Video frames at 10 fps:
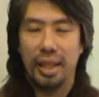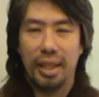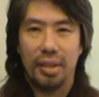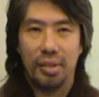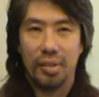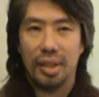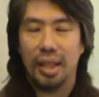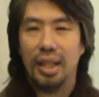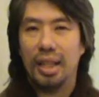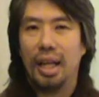and
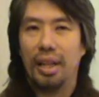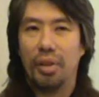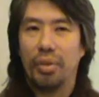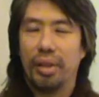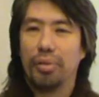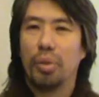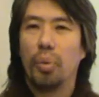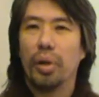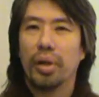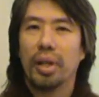I don't have to
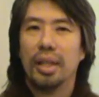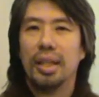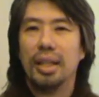work